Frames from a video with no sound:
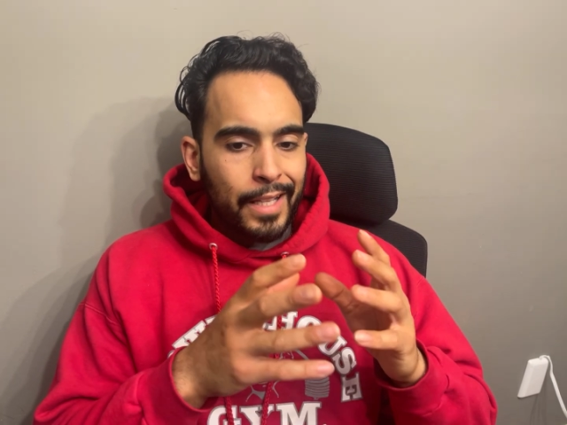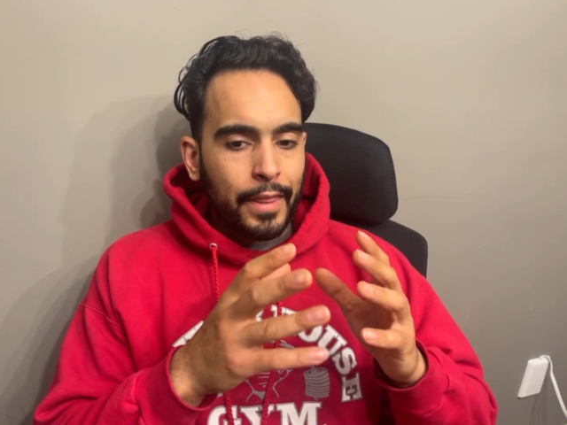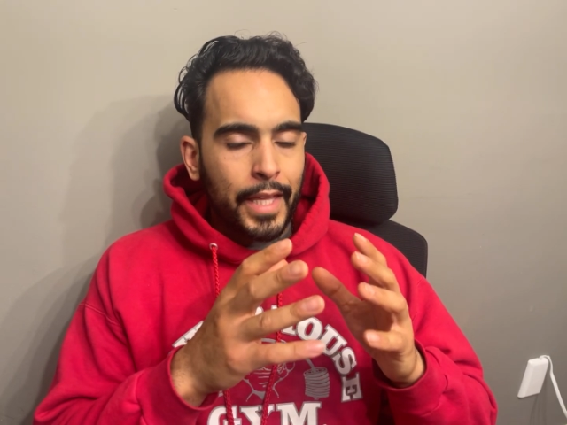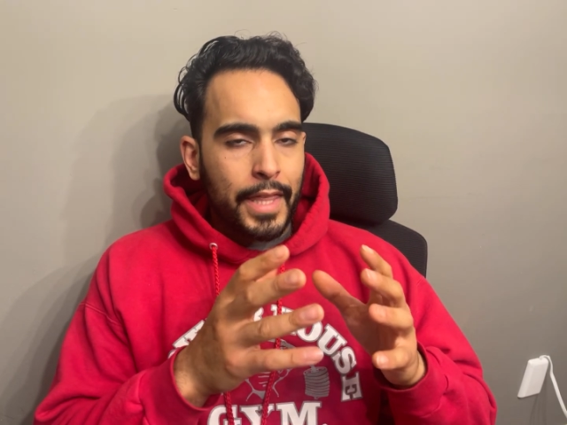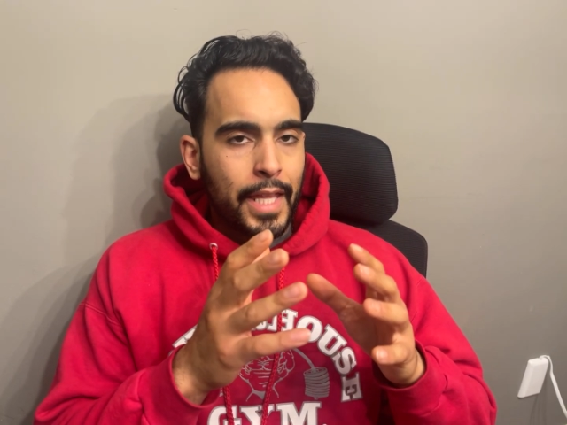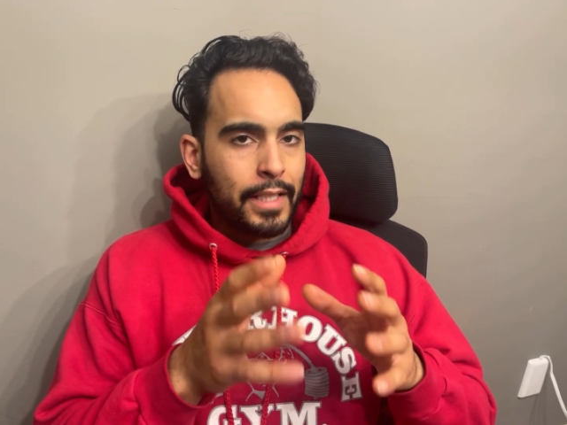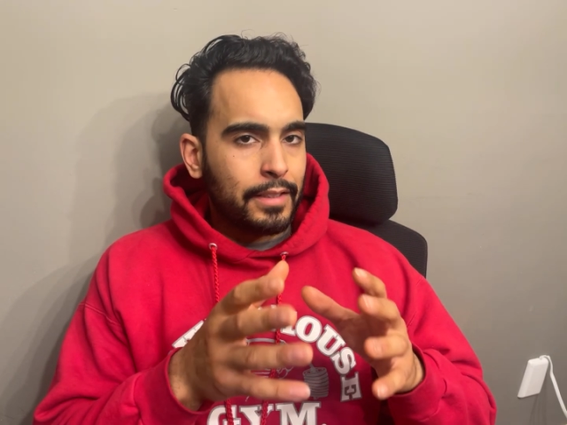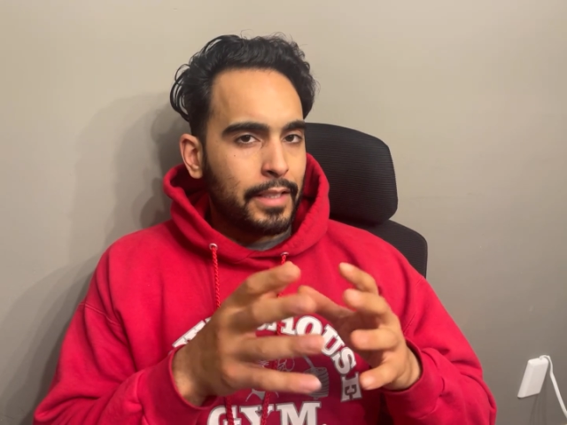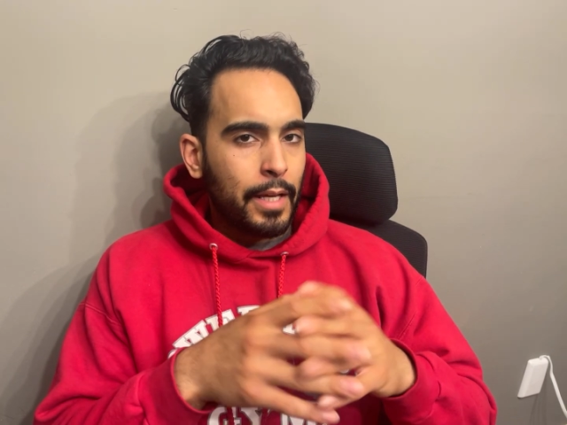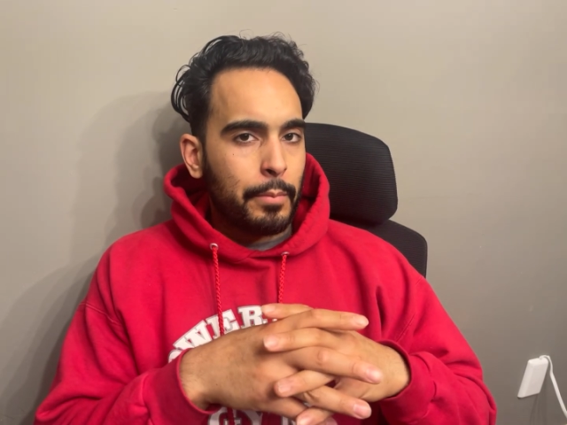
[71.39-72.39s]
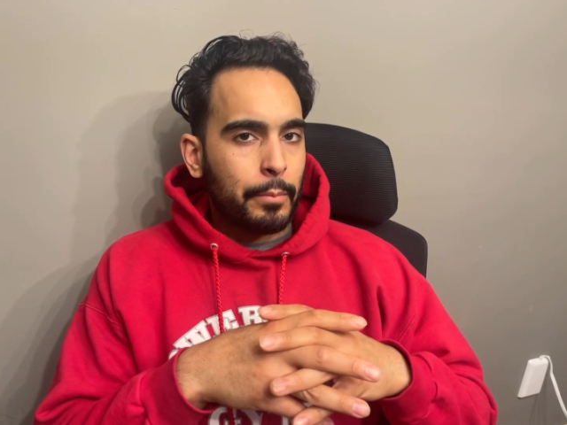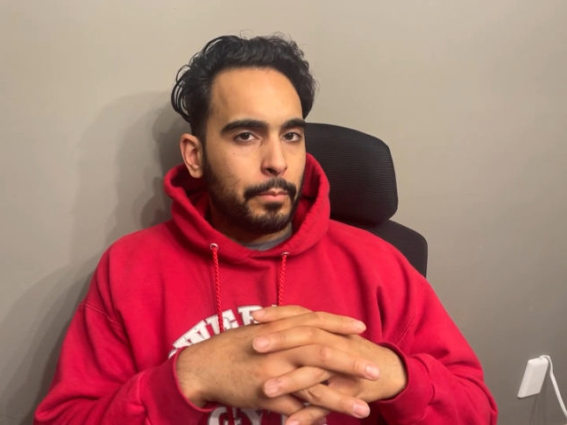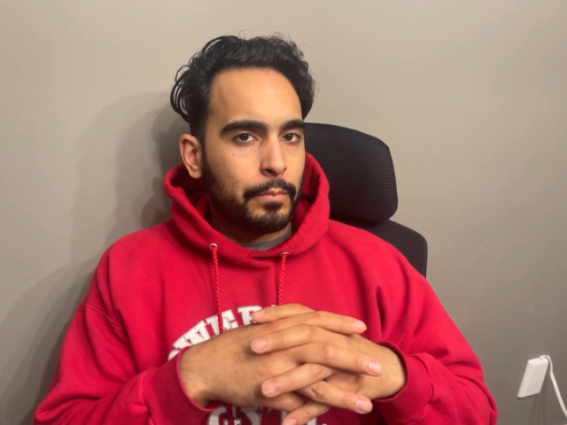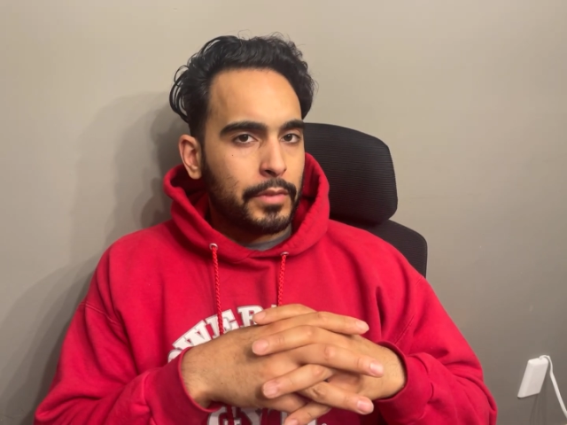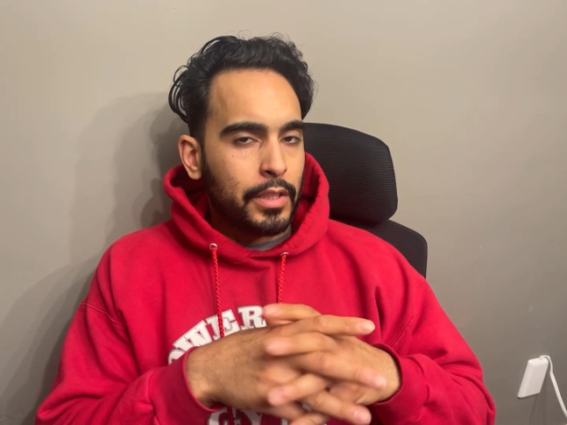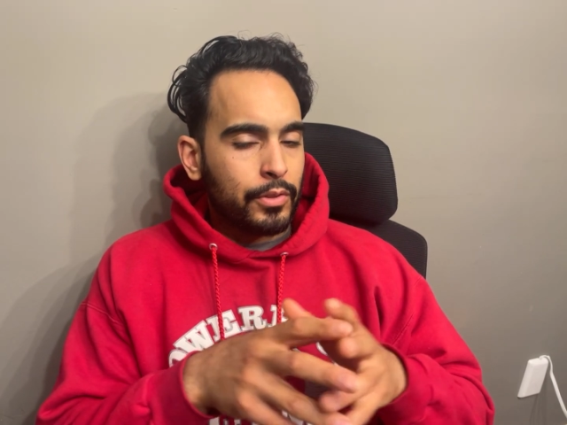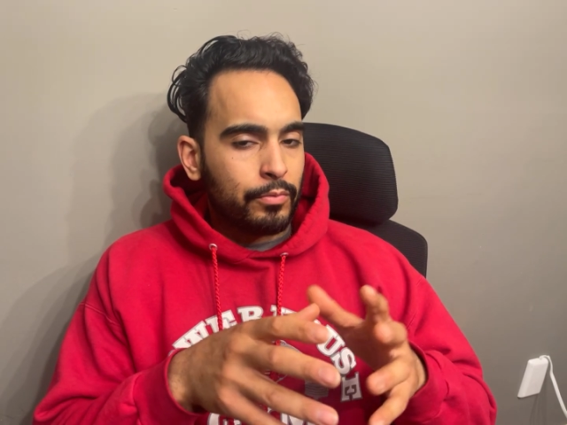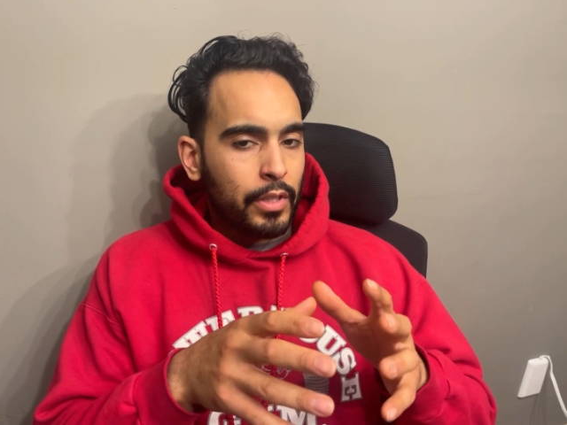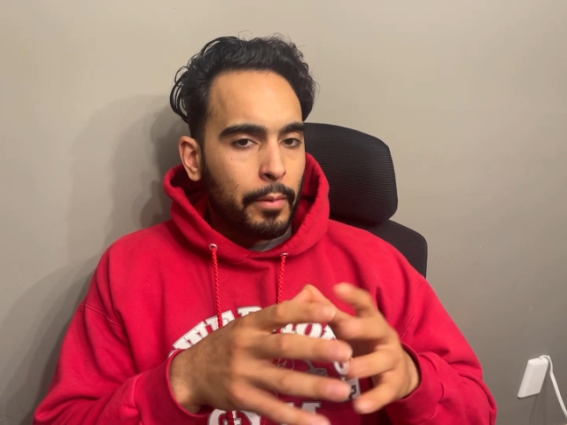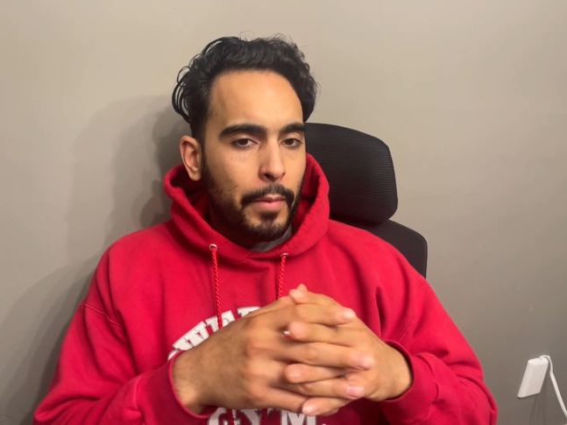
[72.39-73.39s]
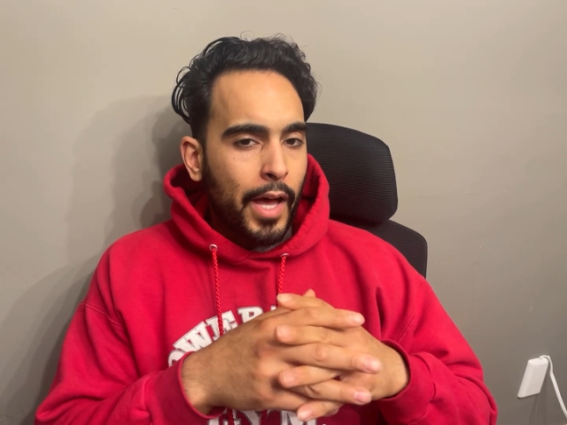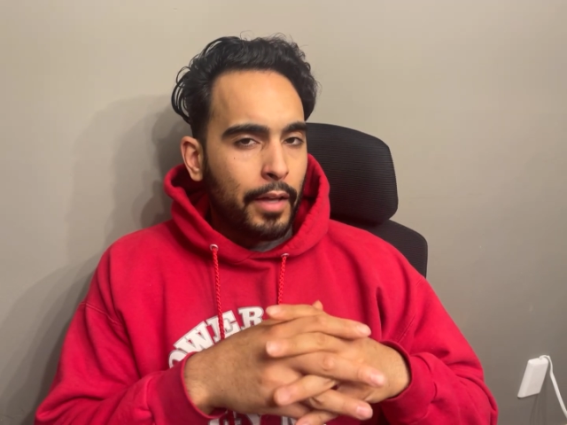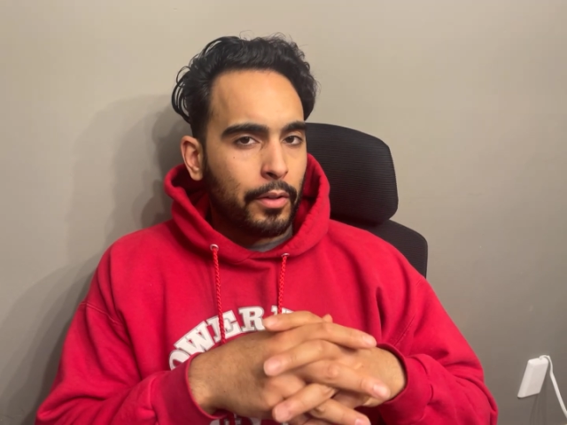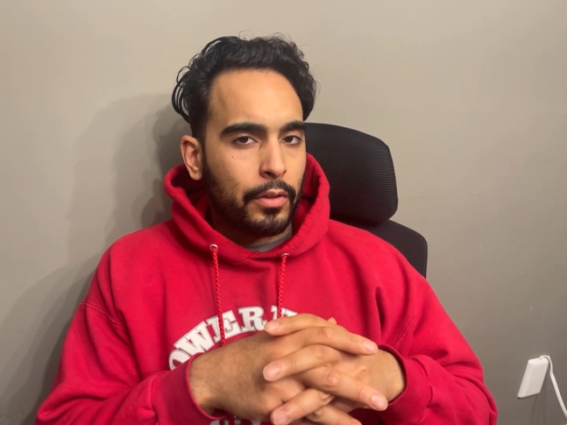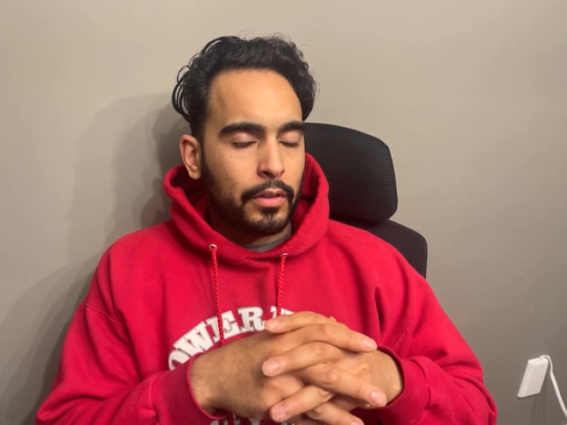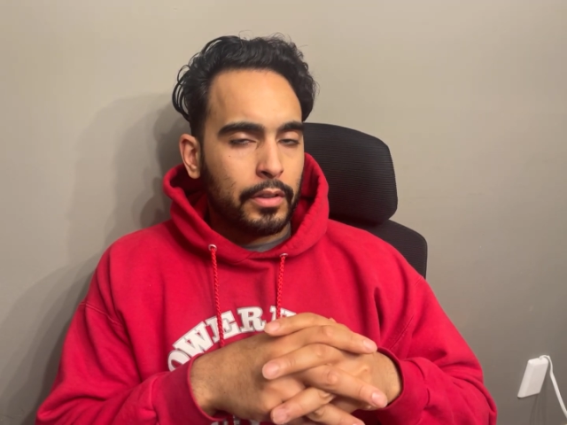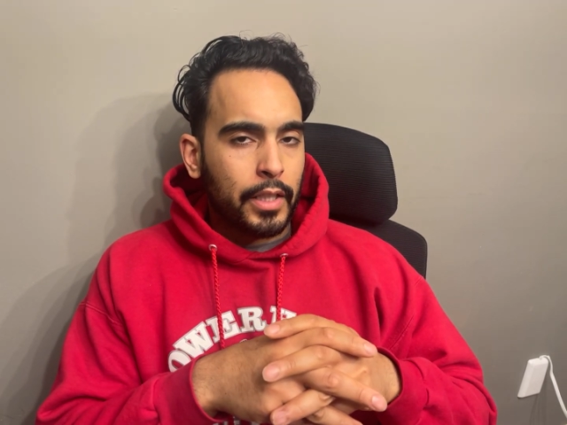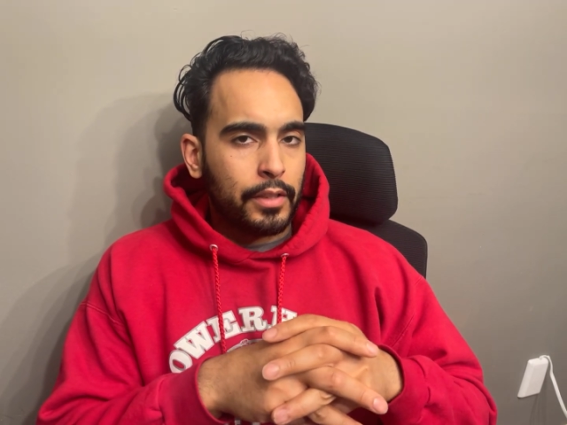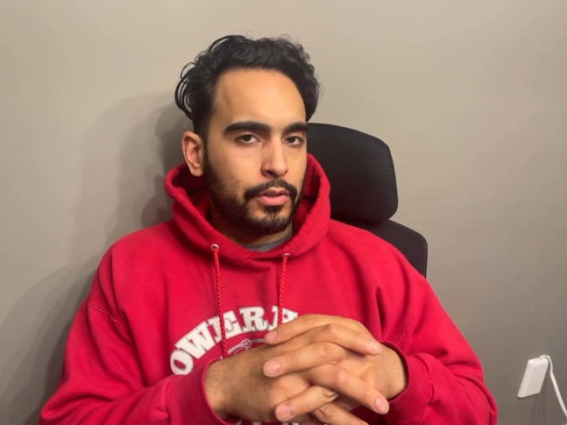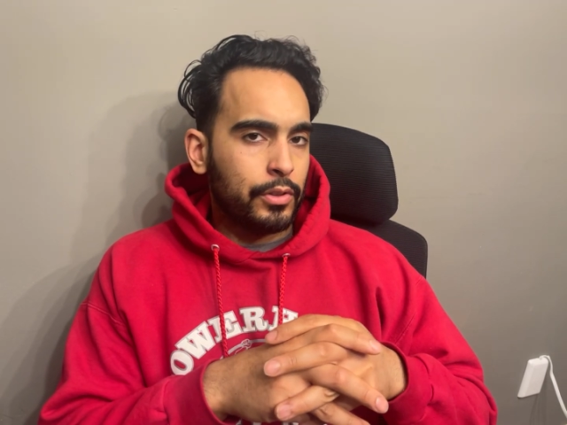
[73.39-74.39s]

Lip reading: then that set doesn't really matter unless